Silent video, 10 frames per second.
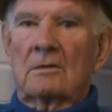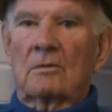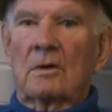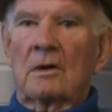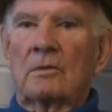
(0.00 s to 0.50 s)

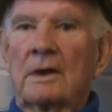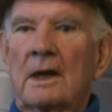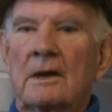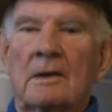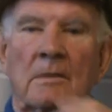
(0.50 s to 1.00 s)
Well, we
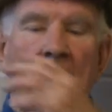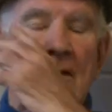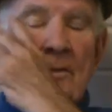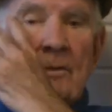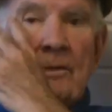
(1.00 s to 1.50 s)
had them
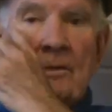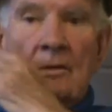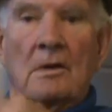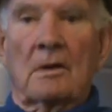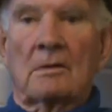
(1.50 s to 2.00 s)
on it, but we
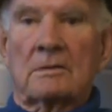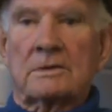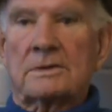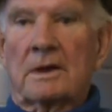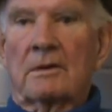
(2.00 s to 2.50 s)
were all
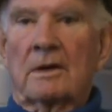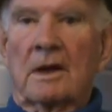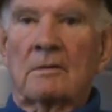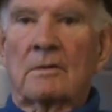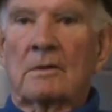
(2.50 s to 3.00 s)

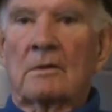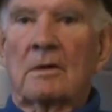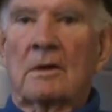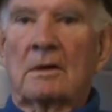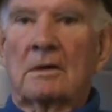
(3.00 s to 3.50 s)
segregated. We were
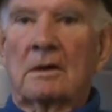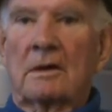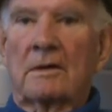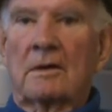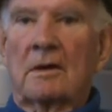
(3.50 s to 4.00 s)

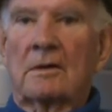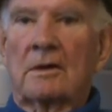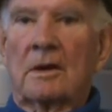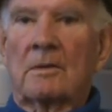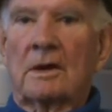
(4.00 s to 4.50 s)
all the
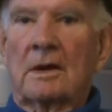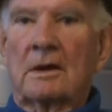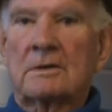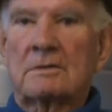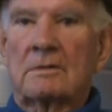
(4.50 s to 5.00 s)
Army
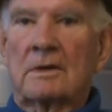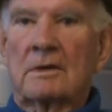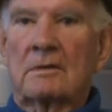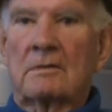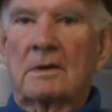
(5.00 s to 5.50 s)
guys were
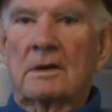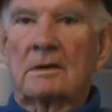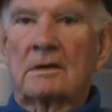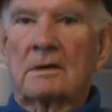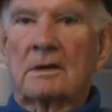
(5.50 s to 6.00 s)
there. We
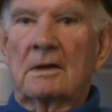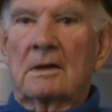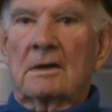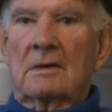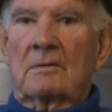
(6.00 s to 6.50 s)

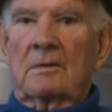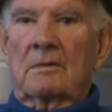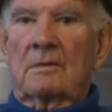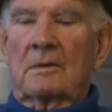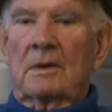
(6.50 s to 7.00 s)

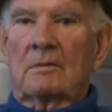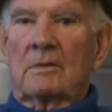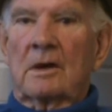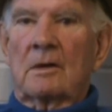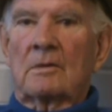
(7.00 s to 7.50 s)
had
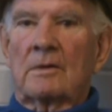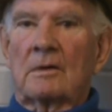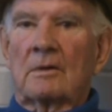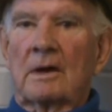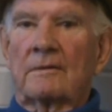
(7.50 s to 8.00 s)
one on with
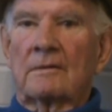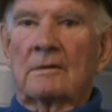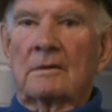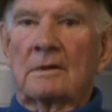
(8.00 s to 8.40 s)
our rifle.